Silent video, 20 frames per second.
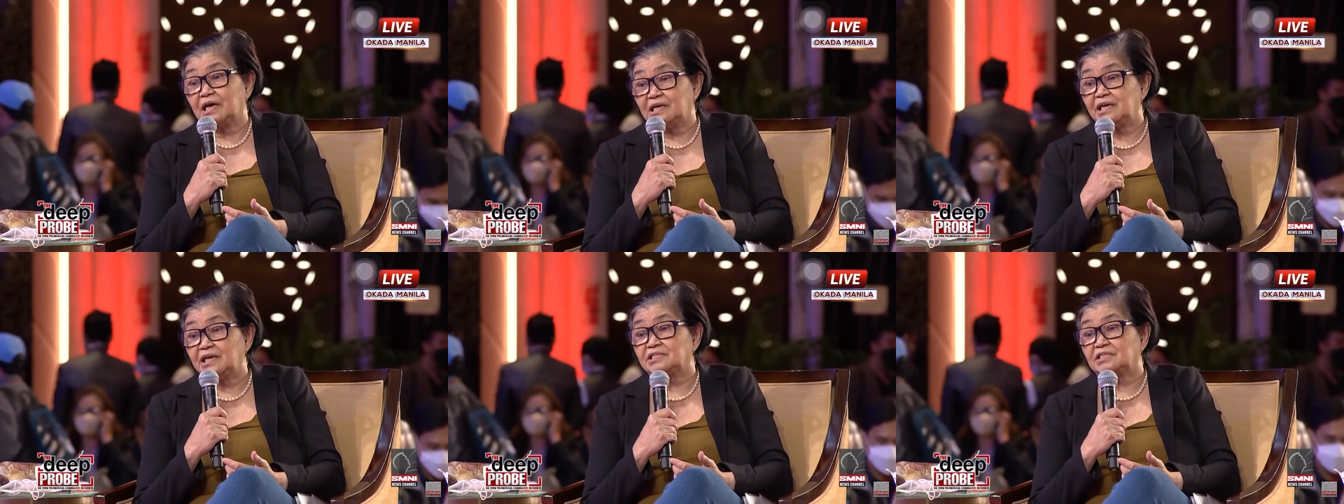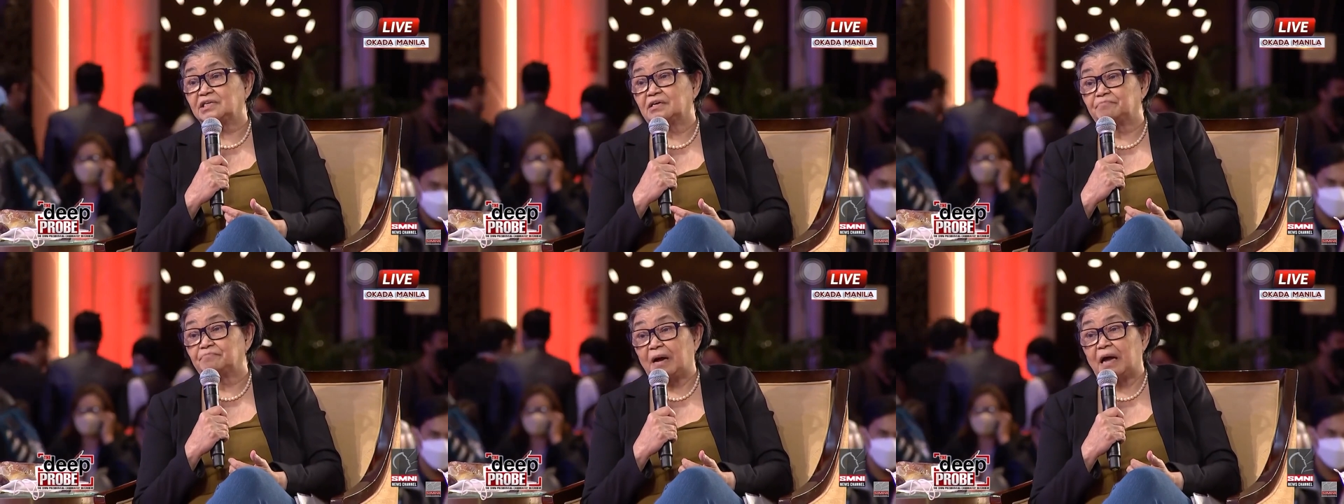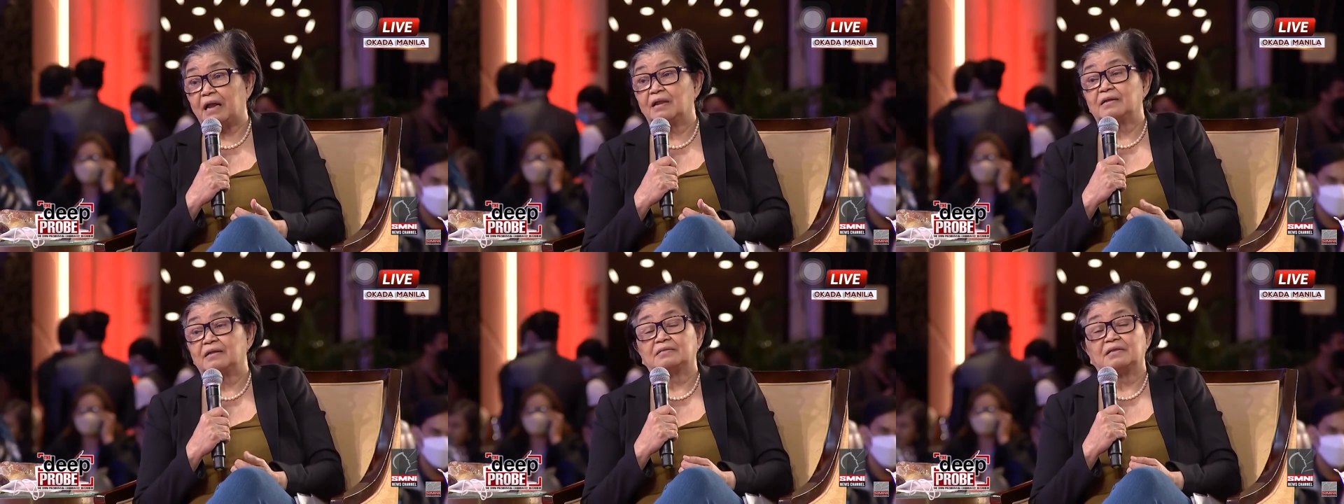on elites in
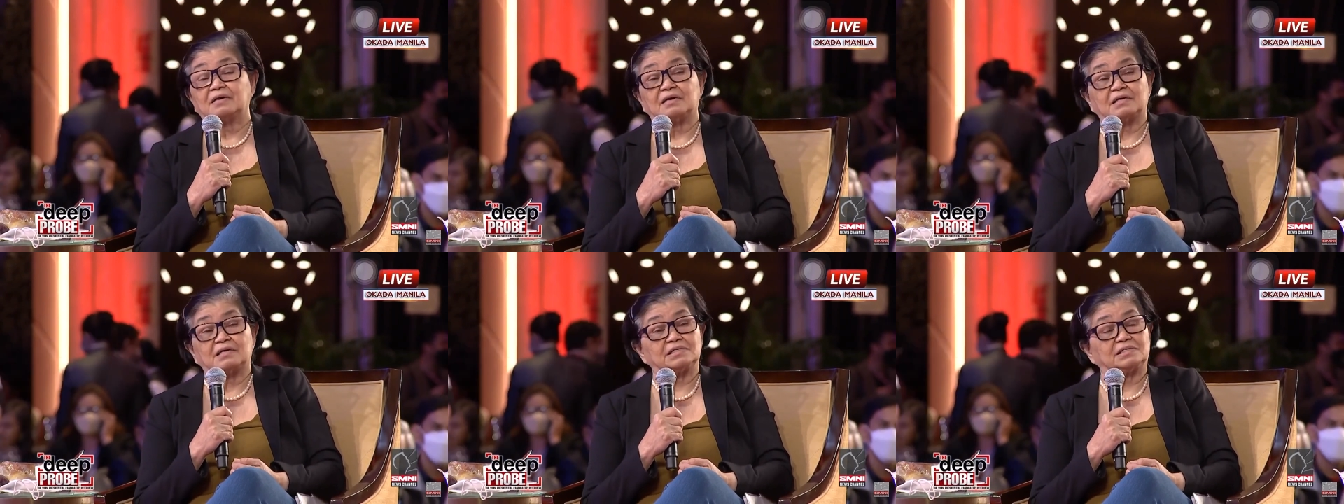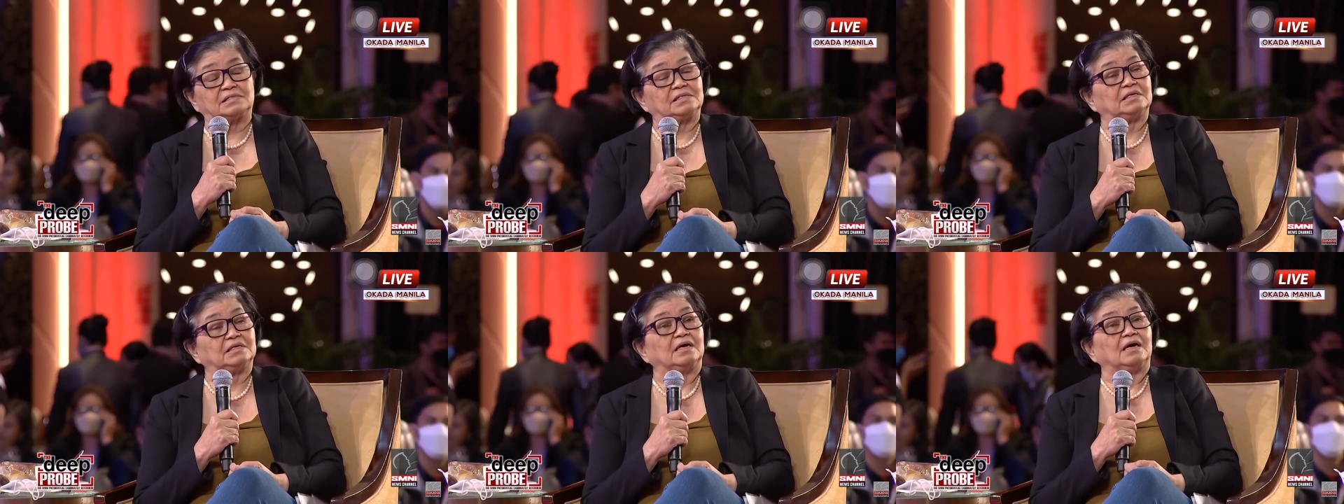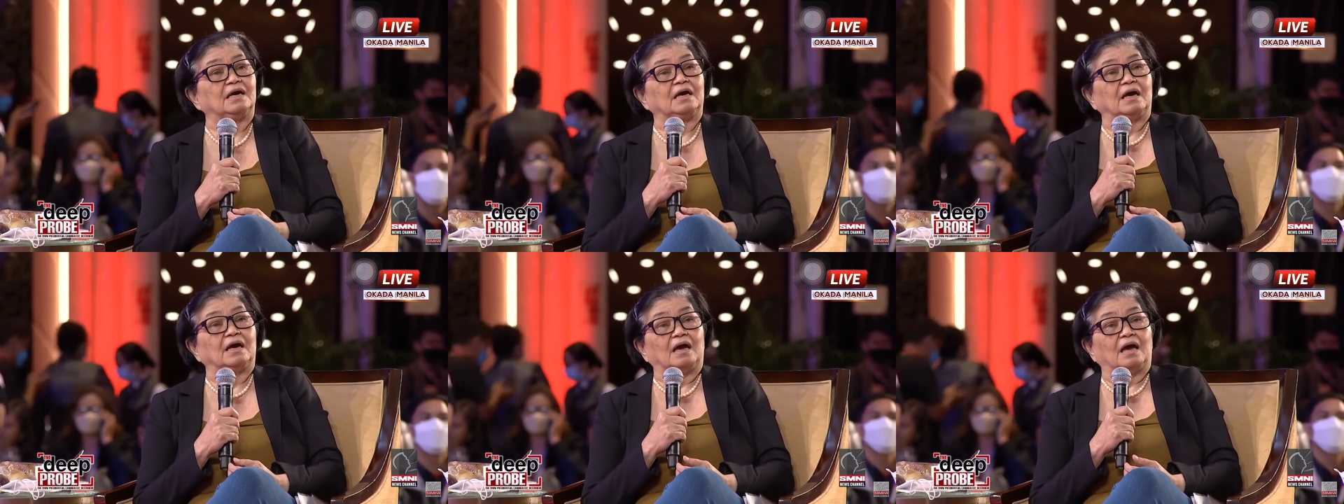politics.
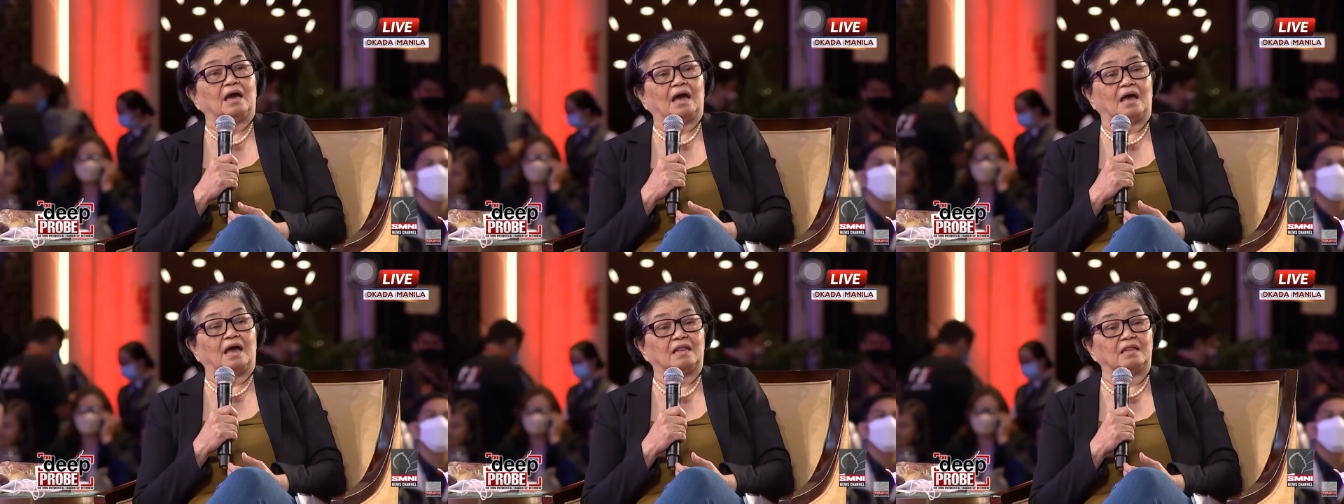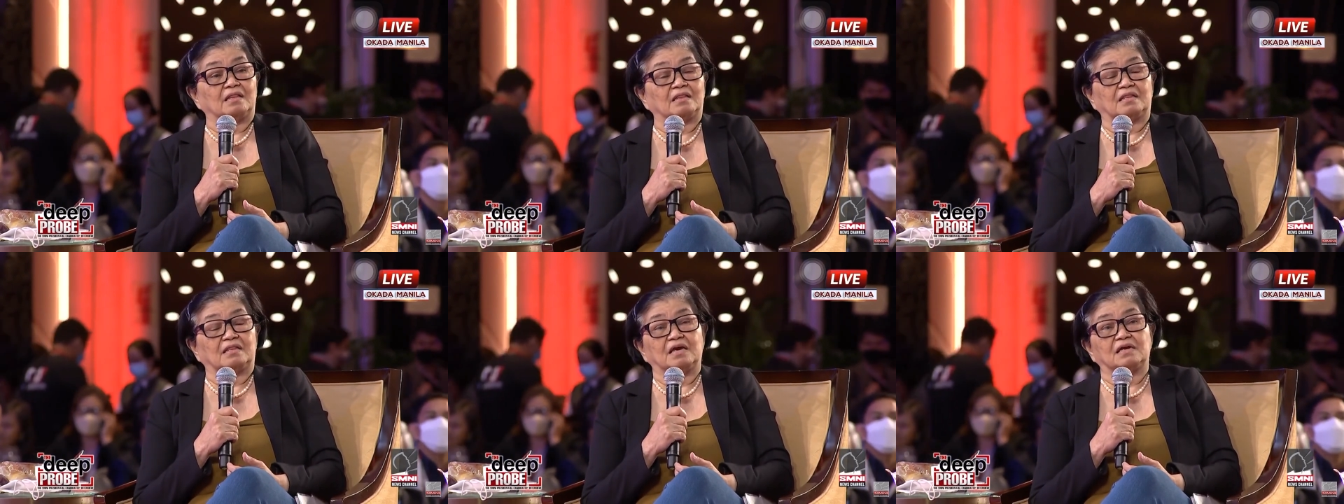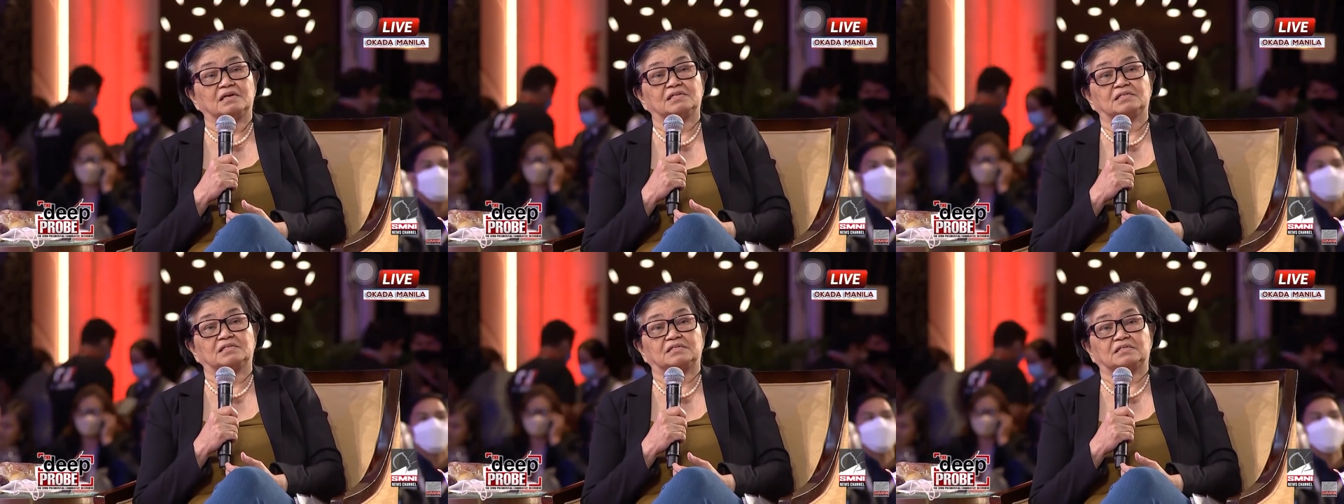And
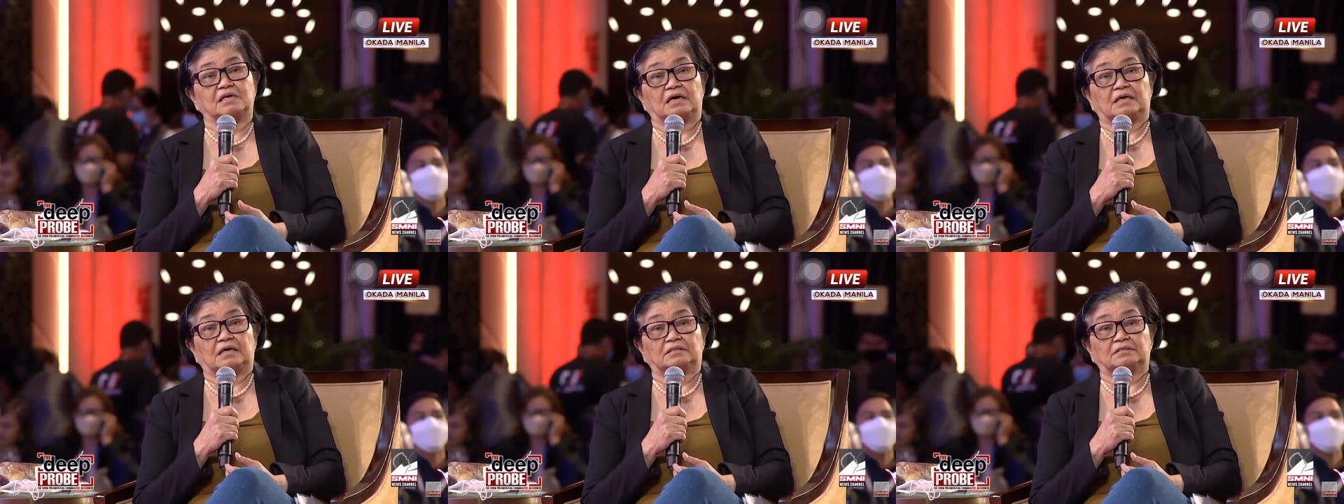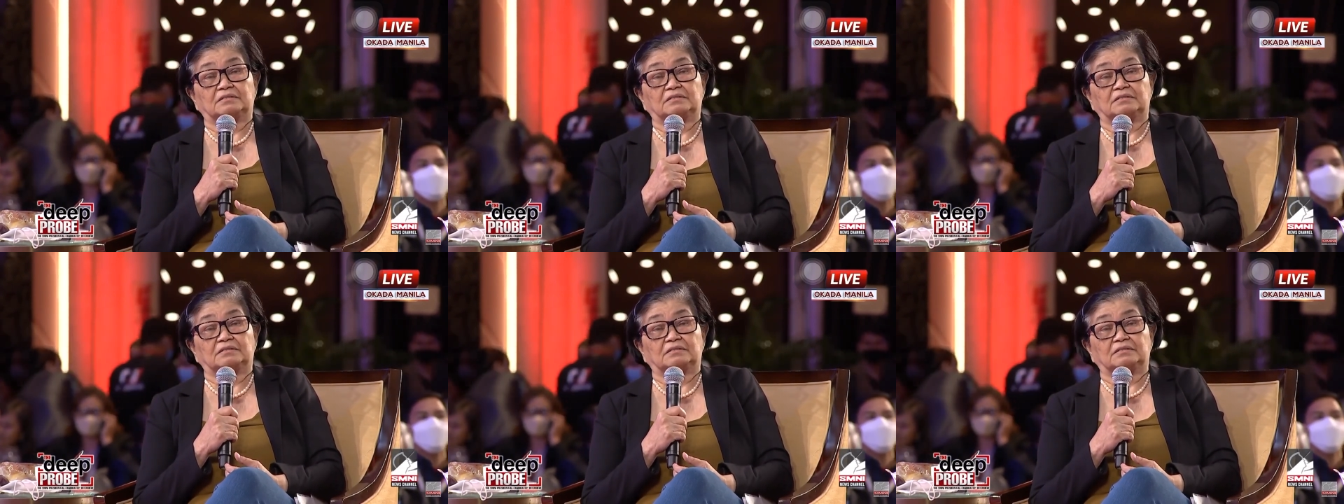this